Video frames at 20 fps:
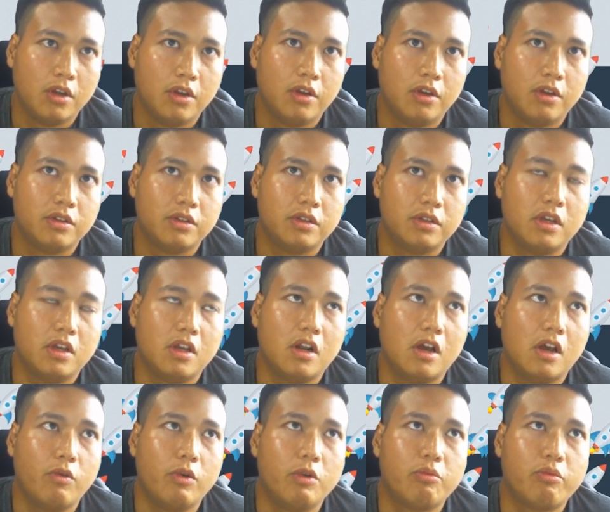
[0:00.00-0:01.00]
Say like
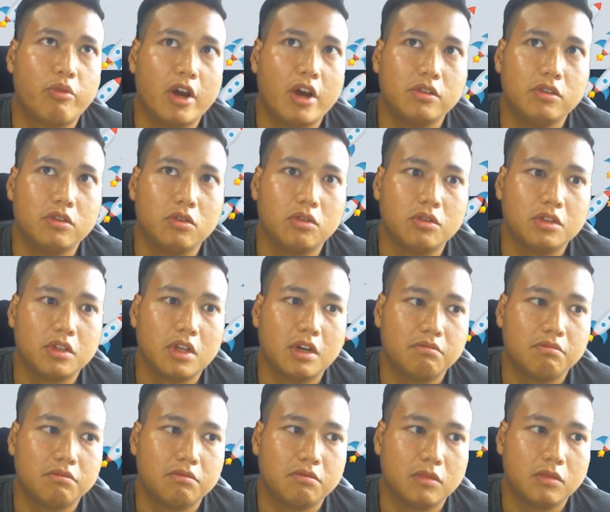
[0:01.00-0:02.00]
when price goes up
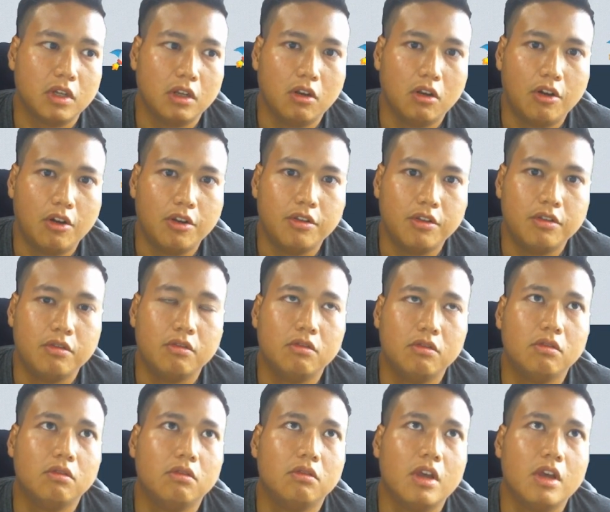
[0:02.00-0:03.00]
a lot
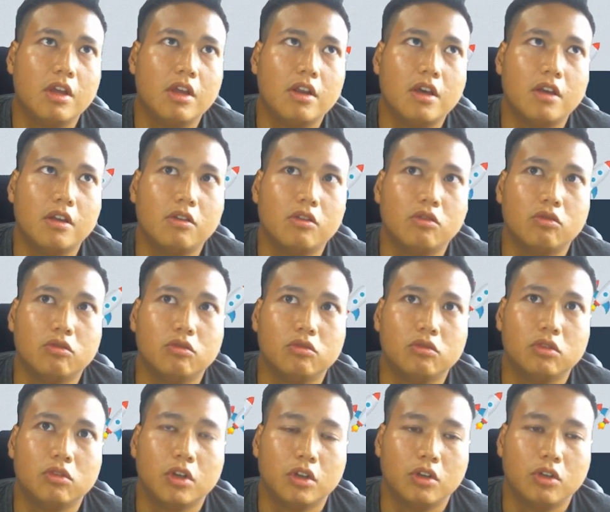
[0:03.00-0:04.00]
and then you
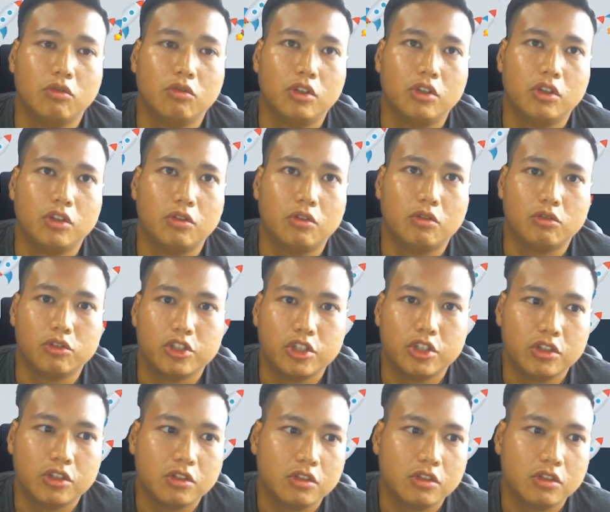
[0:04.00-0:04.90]
think, oh shit,